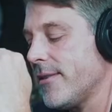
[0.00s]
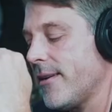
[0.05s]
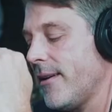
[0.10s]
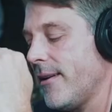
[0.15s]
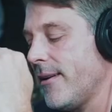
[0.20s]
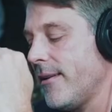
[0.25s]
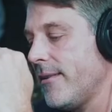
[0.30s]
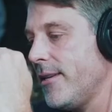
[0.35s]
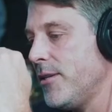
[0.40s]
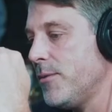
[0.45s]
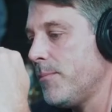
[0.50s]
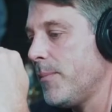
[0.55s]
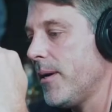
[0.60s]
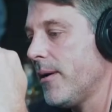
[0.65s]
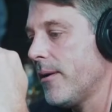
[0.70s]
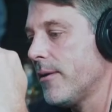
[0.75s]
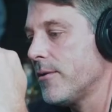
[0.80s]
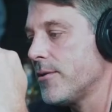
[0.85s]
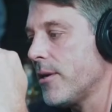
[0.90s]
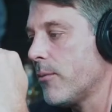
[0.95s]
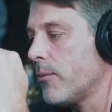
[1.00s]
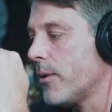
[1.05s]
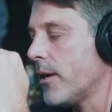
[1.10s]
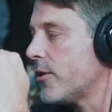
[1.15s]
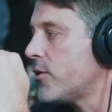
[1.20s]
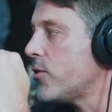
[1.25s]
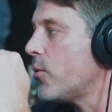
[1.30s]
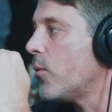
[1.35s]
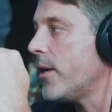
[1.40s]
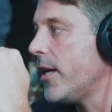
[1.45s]
uh, these beers that were
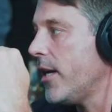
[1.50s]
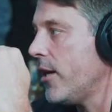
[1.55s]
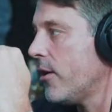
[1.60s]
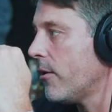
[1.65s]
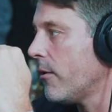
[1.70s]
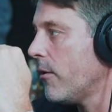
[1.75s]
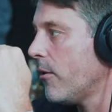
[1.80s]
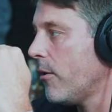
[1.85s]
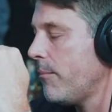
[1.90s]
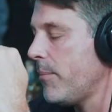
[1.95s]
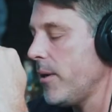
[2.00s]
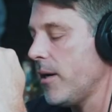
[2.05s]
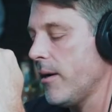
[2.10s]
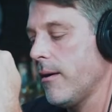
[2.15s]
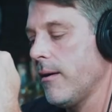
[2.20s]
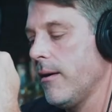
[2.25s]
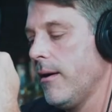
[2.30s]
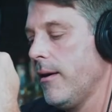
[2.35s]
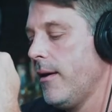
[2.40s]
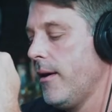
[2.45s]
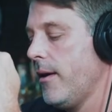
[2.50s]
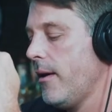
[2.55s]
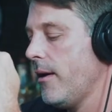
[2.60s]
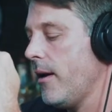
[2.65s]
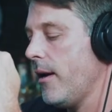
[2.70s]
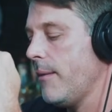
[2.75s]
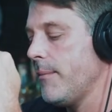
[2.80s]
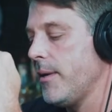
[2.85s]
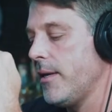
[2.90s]
like 20 euro a beer I